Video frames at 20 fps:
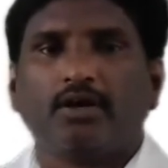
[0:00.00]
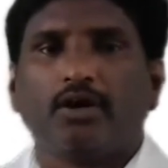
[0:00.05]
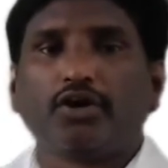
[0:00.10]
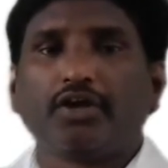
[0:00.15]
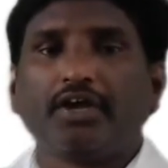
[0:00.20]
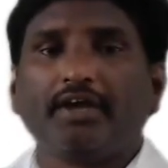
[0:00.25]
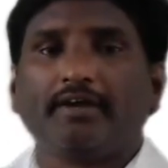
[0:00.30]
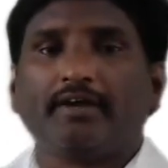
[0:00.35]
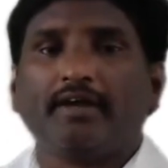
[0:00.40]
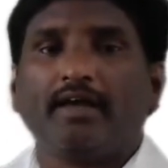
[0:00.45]

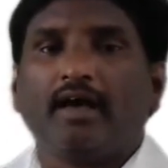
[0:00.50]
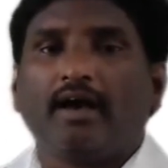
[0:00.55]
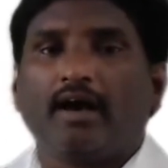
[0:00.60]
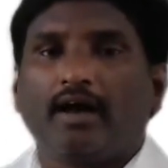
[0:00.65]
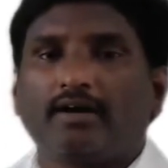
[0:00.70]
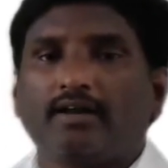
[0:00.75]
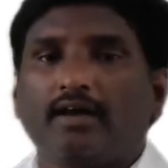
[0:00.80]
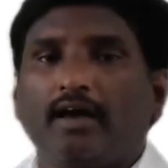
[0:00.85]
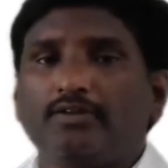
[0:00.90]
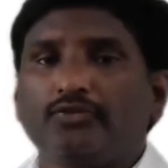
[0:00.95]
Okay,
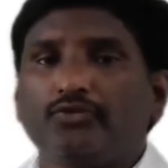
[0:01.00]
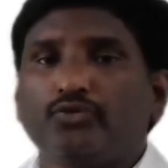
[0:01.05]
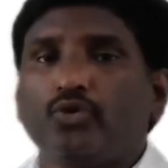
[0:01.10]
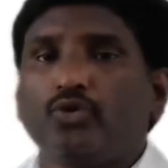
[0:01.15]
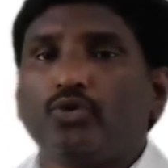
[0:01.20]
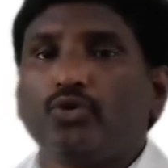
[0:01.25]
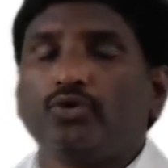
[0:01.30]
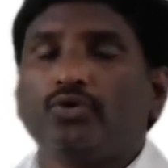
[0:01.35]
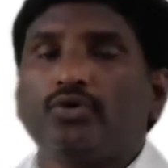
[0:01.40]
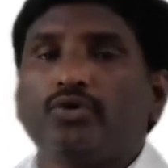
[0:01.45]
and
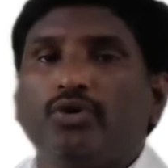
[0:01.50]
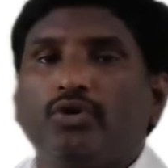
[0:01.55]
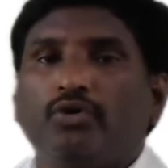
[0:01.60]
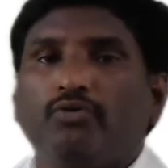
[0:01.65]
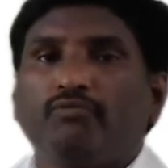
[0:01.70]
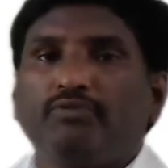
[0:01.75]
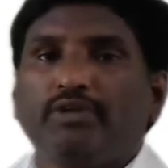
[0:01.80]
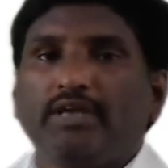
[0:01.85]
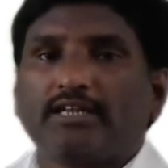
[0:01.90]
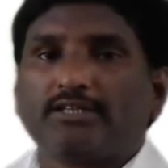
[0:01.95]

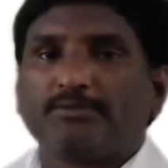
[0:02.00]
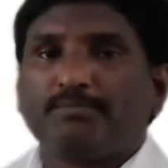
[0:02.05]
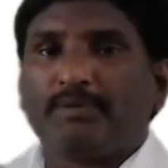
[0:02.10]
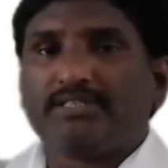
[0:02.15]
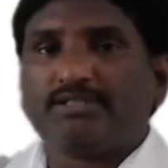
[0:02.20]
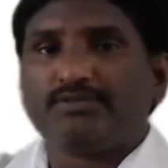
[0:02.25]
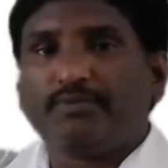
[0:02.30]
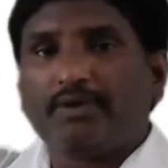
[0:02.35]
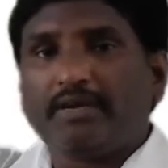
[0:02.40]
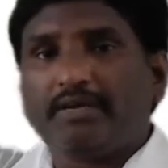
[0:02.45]
also we are
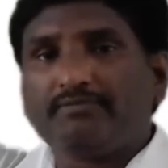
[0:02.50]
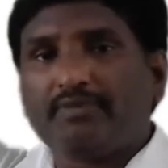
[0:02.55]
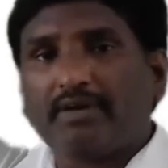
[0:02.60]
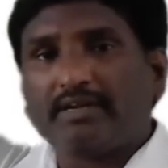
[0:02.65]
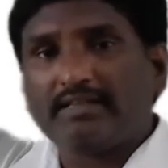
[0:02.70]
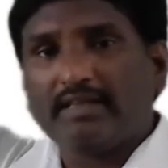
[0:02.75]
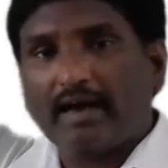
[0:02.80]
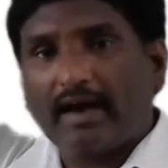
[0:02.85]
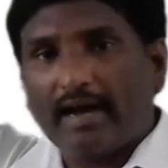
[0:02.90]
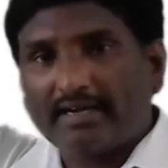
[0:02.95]
specifying
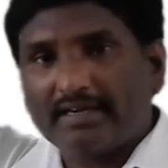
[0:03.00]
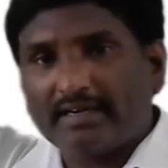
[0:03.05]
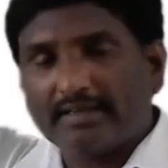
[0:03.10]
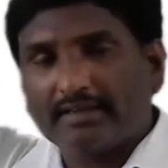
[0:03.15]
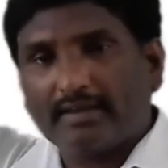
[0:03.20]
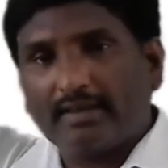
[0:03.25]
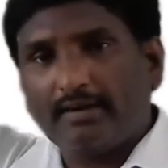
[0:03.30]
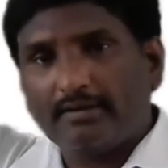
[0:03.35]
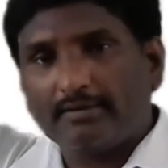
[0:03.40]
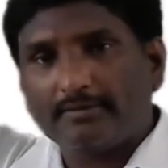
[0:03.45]
for the
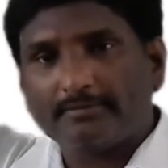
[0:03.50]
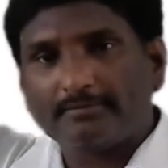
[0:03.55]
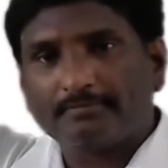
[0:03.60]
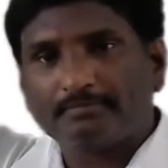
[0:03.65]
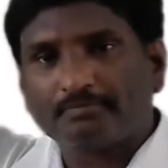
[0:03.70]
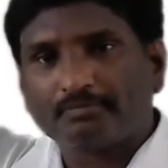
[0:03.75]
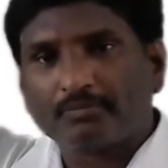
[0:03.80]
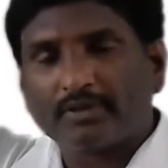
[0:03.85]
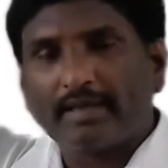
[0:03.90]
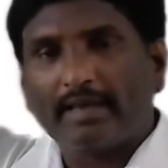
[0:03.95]
article
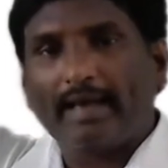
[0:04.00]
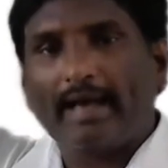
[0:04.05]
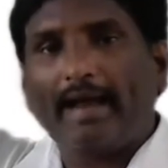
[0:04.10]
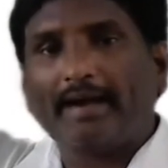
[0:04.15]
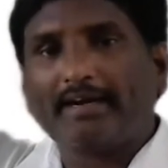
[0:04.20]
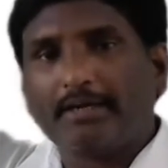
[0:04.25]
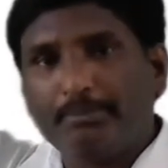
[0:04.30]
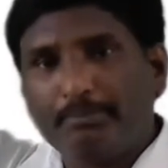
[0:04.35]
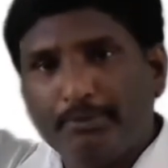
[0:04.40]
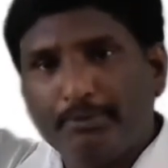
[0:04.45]

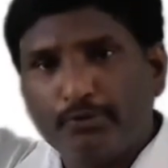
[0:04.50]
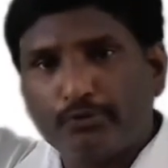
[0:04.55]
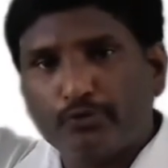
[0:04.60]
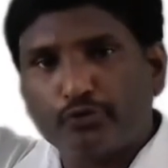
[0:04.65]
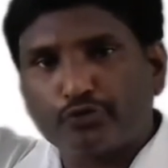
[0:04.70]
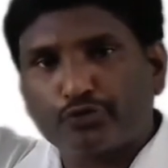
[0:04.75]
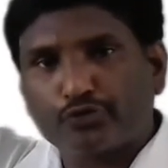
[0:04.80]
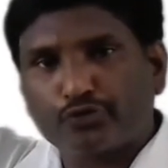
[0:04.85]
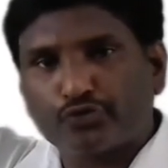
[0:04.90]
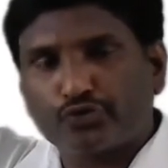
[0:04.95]

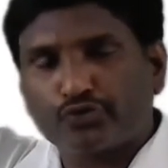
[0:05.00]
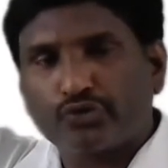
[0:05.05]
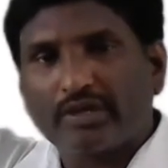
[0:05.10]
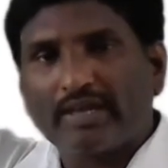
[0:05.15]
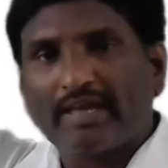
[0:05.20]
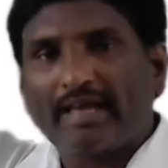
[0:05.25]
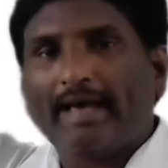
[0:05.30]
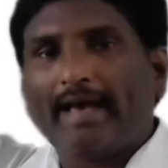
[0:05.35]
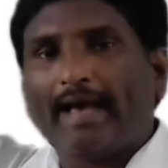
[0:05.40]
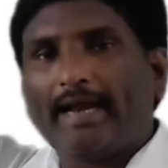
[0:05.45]

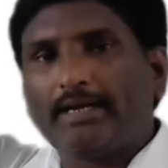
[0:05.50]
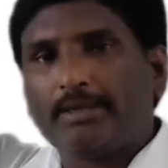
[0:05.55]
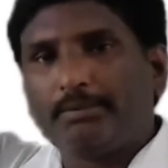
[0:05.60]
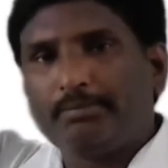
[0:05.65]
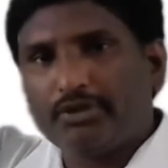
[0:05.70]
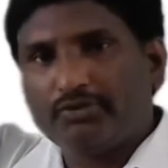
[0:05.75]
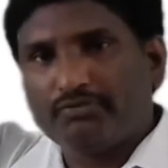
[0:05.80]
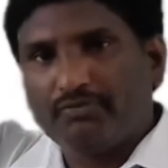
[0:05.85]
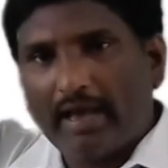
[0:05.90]
attributes, attribute